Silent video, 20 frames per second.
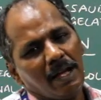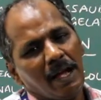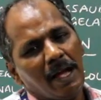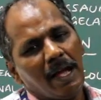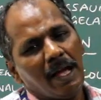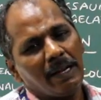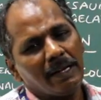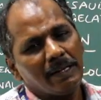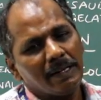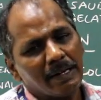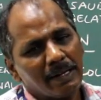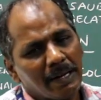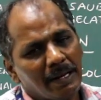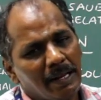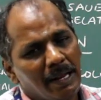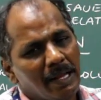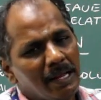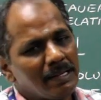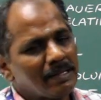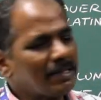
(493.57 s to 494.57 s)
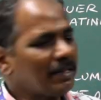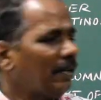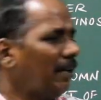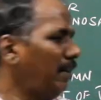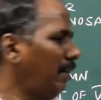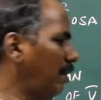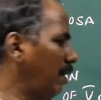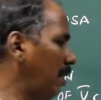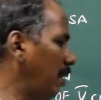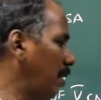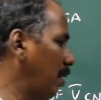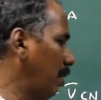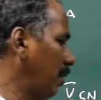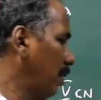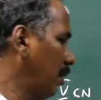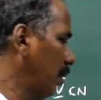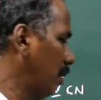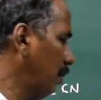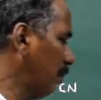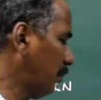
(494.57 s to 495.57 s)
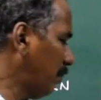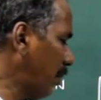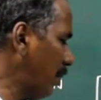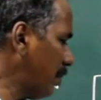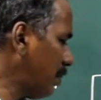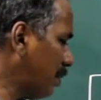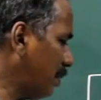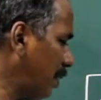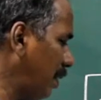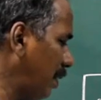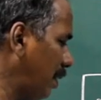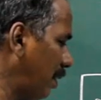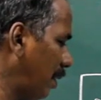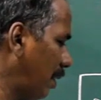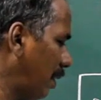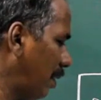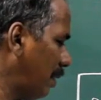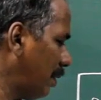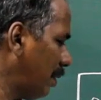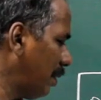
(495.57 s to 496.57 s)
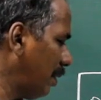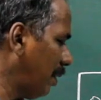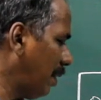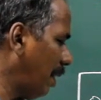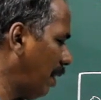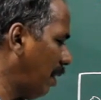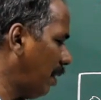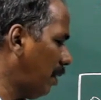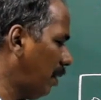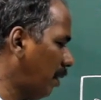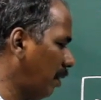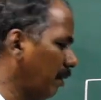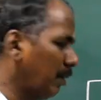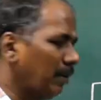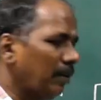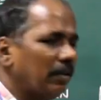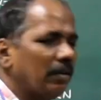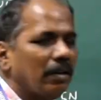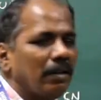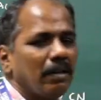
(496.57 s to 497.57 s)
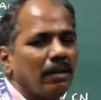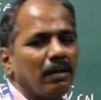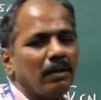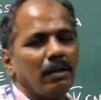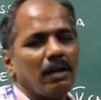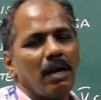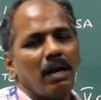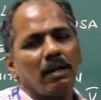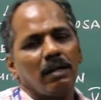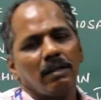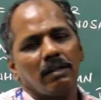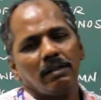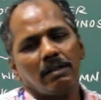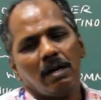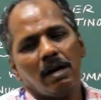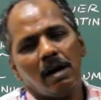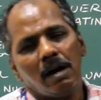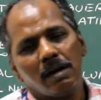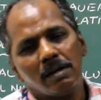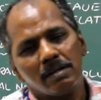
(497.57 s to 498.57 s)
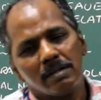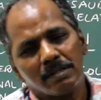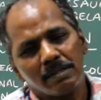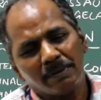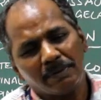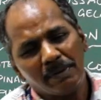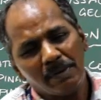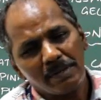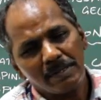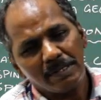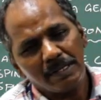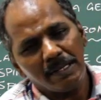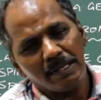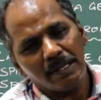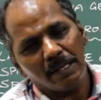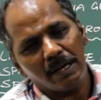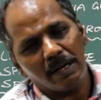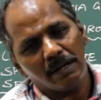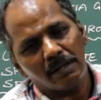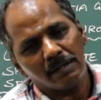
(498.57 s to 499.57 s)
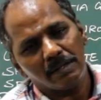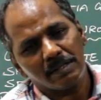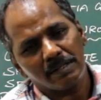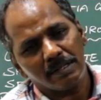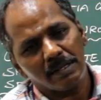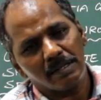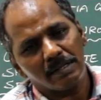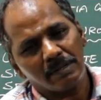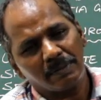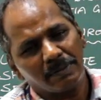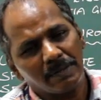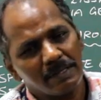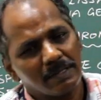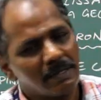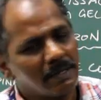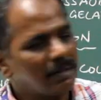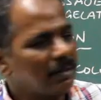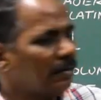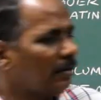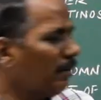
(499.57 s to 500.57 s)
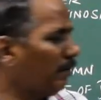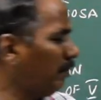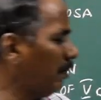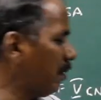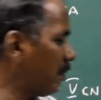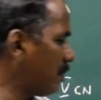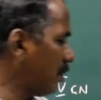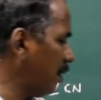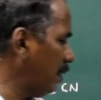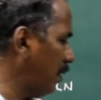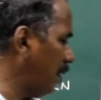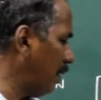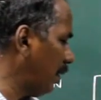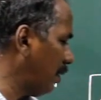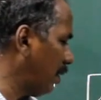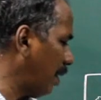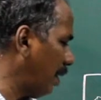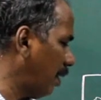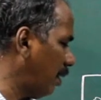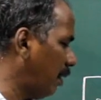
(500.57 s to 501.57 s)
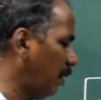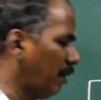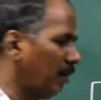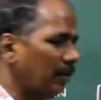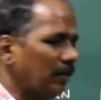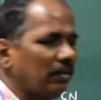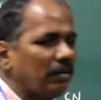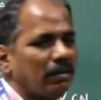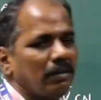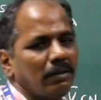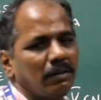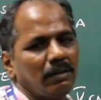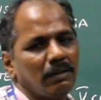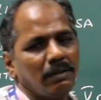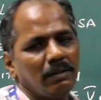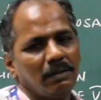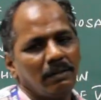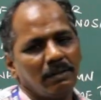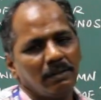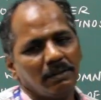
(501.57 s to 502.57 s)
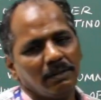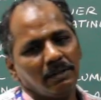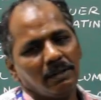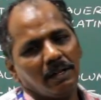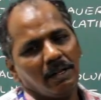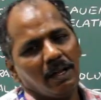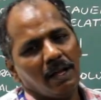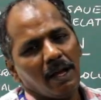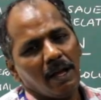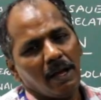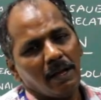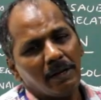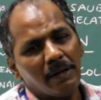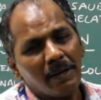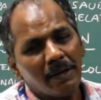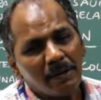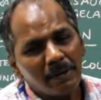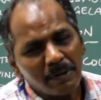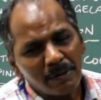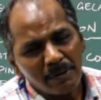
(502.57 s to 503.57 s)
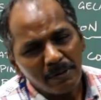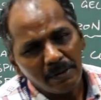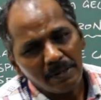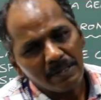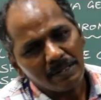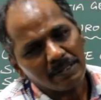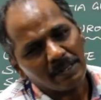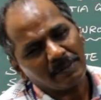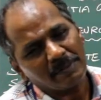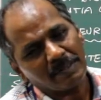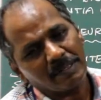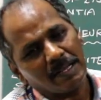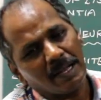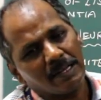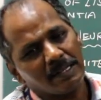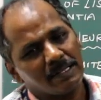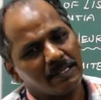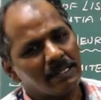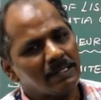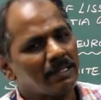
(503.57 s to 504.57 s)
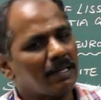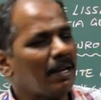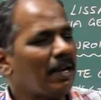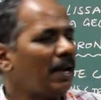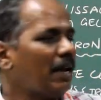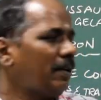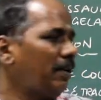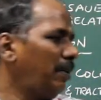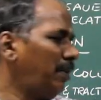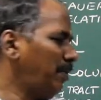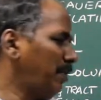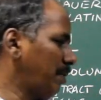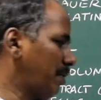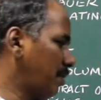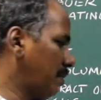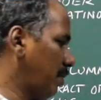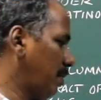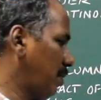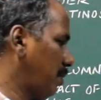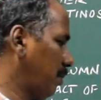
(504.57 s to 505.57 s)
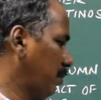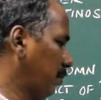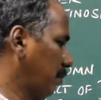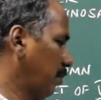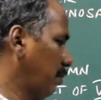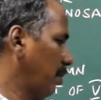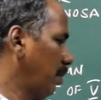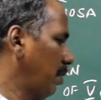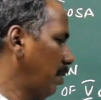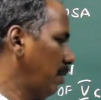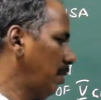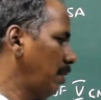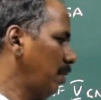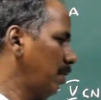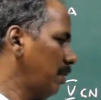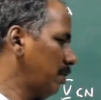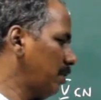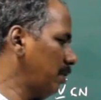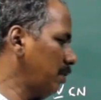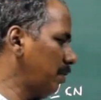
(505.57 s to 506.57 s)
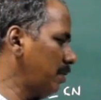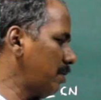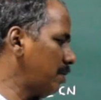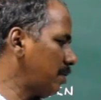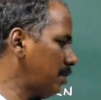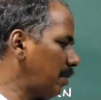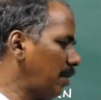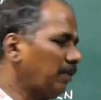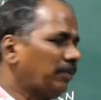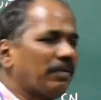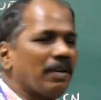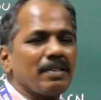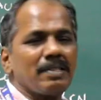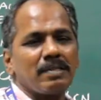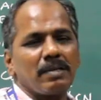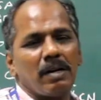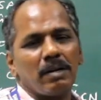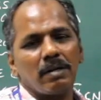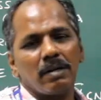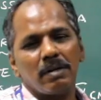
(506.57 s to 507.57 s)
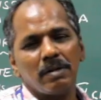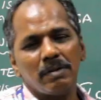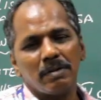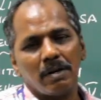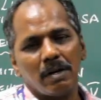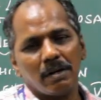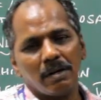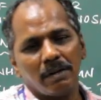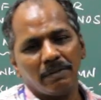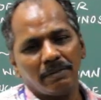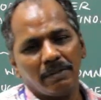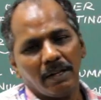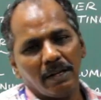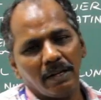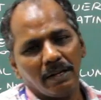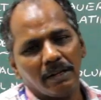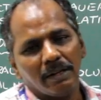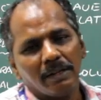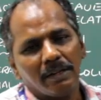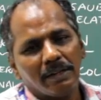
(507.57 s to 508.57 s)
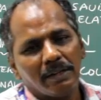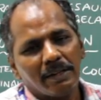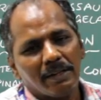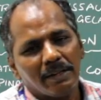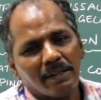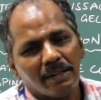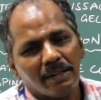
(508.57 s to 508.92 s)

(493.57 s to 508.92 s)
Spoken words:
and relays in the posterior grey horn. The posterior horn cells present in the posterior grey horn and including substantia gelatinosa. So this is the first order neuron of the